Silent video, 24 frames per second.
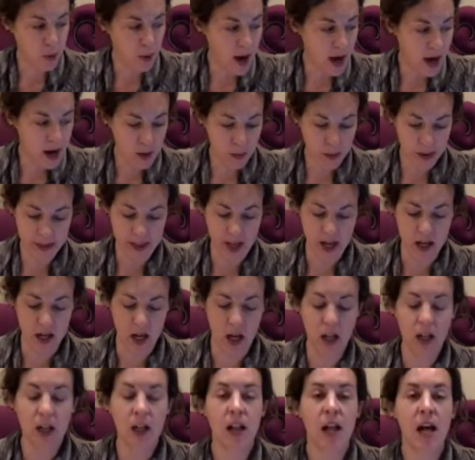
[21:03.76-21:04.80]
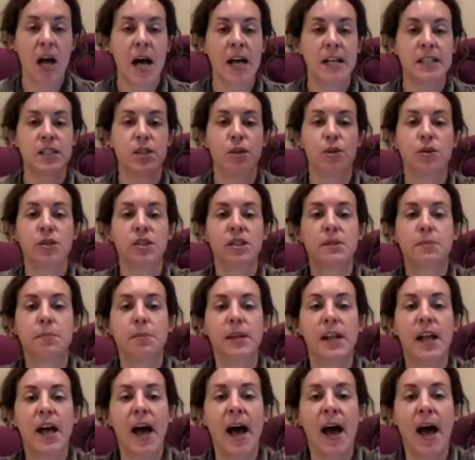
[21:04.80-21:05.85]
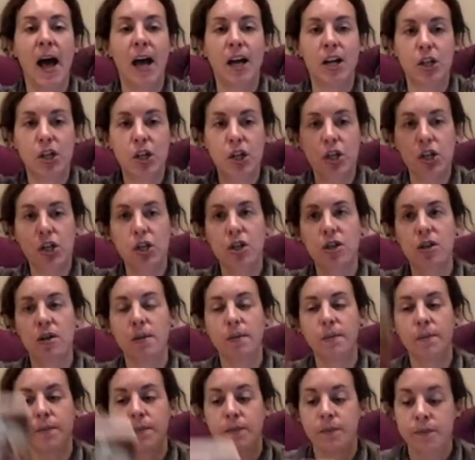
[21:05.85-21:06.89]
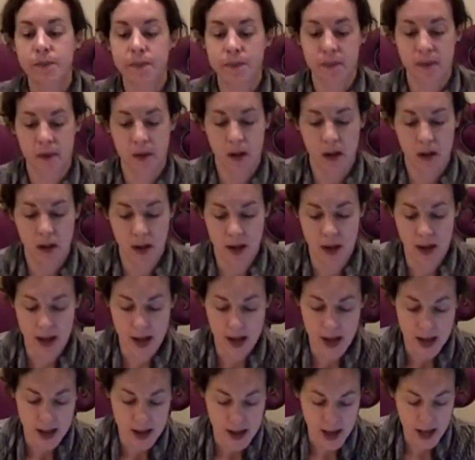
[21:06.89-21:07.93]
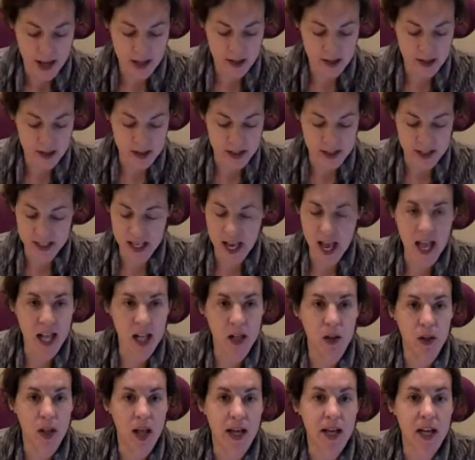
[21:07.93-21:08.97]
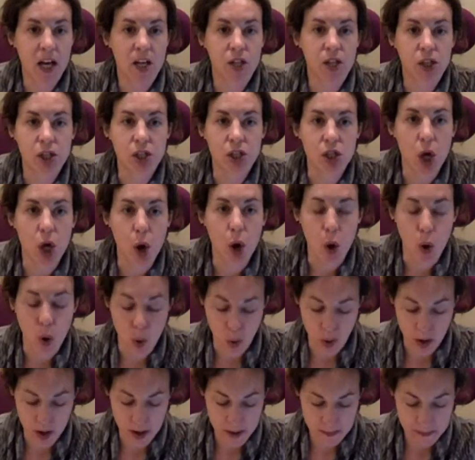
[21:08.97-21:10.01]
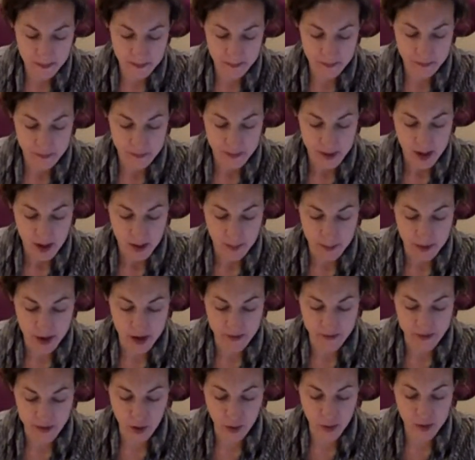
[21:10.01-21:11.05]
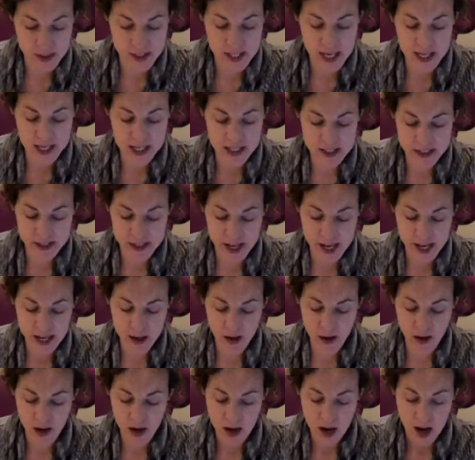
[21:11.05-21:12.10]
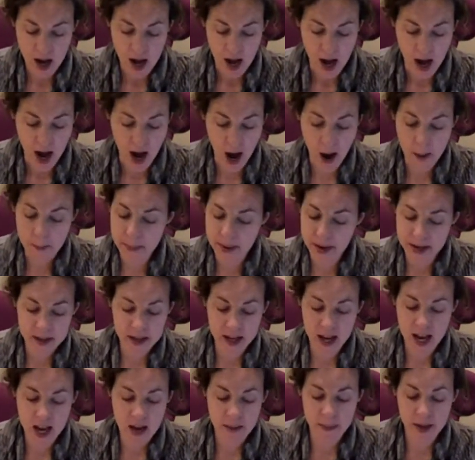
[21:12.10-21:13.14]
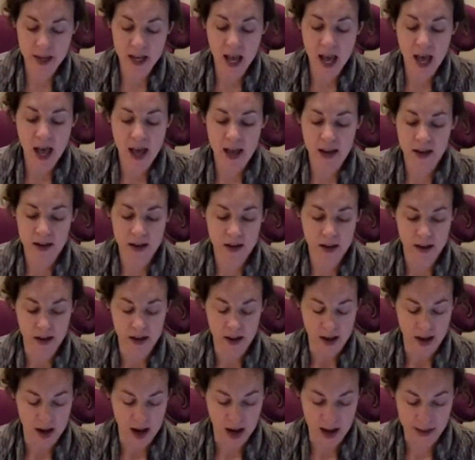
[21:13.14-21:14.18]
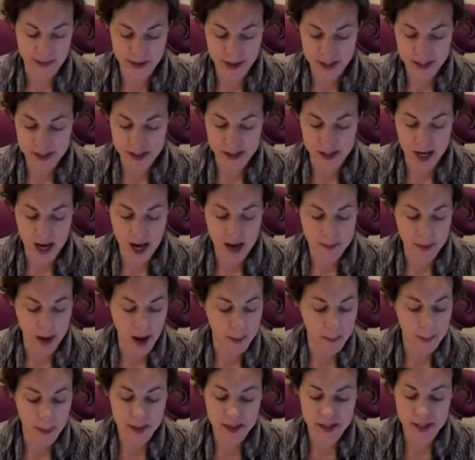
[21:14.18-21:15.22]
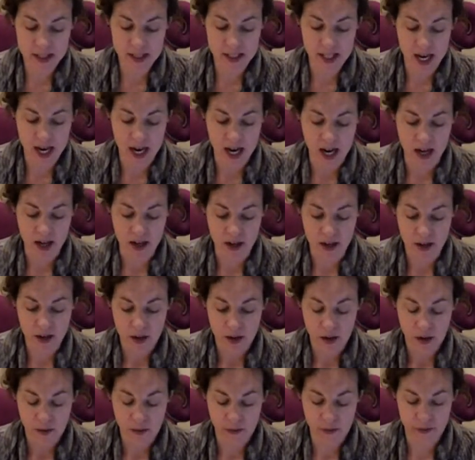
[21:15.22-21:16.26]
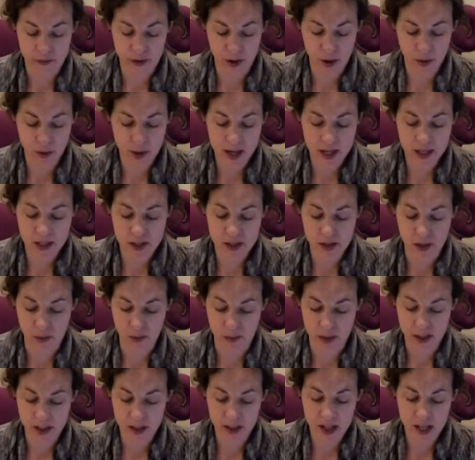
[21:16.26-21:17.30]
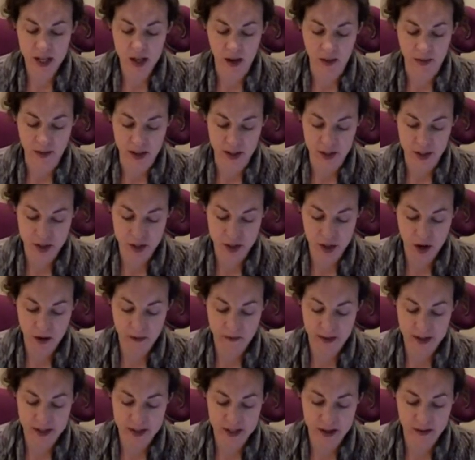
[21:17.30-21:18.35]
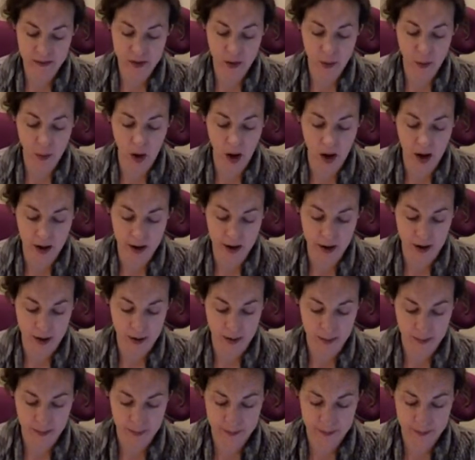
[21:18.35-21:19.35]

water with a colossal splash and sank like a stone. But a few seconds later, up it came again, and this time up it stayed, floating serenely on the surface of the water.